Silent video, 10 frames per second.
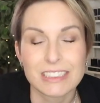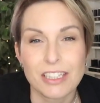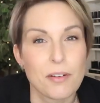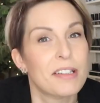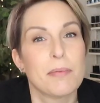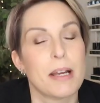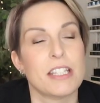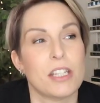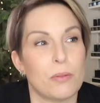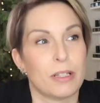Those are my
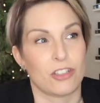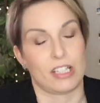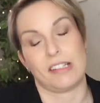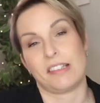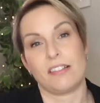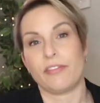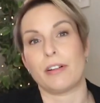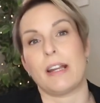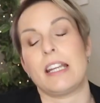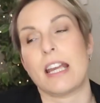two wishes
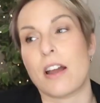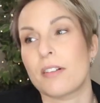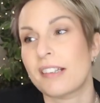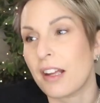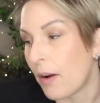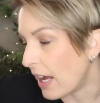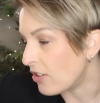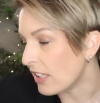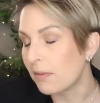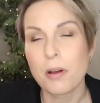for right now. So I
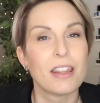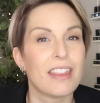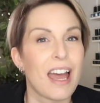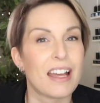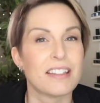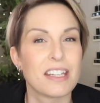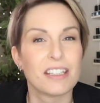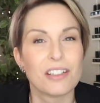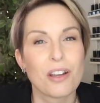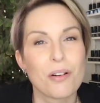just want that,
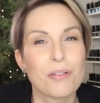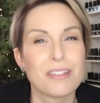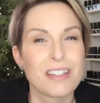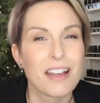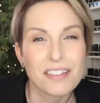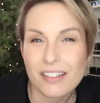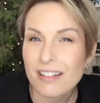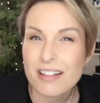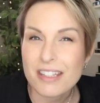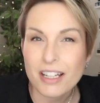you know,
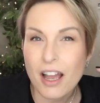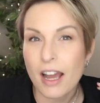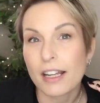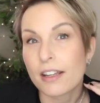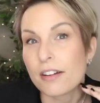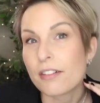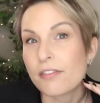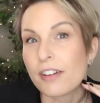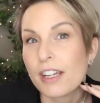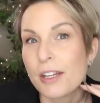tussled kind
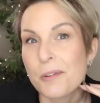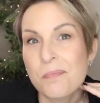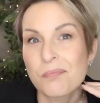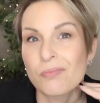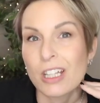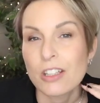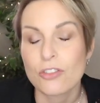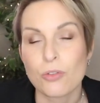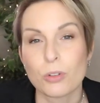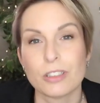of
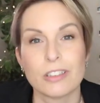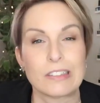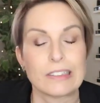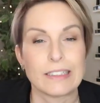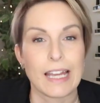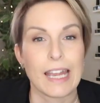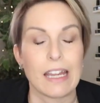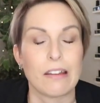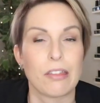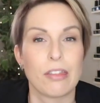shoulder
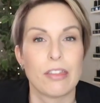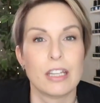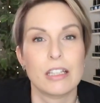length